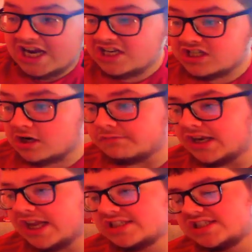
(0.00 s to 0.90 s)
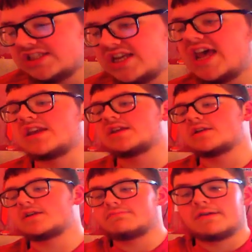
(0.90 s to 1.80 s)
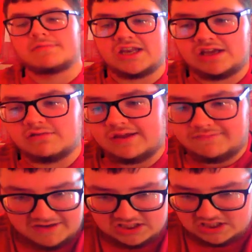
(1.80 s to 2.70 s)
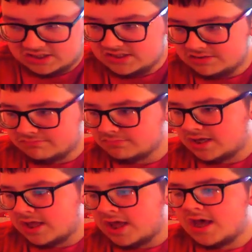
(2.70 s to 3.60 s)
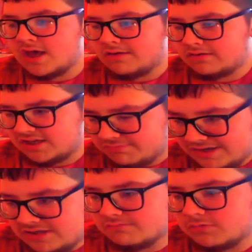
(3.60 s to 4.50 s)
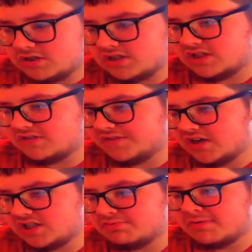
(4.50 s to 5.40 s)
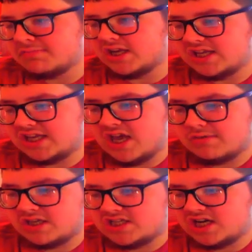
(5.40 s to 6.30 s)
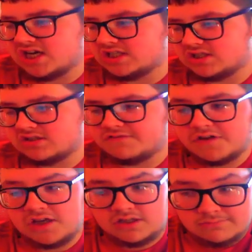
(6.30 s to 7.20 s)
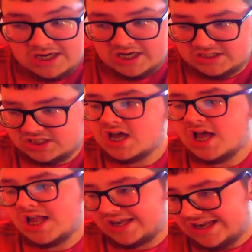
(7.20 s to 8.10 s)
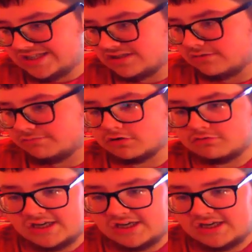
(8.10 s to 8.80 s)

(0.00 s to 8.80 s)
each of the last 10 Premier League away fixtures. Since Brendan Rodgers' first Premier League game in charge on the 3rd of March, Leicester have won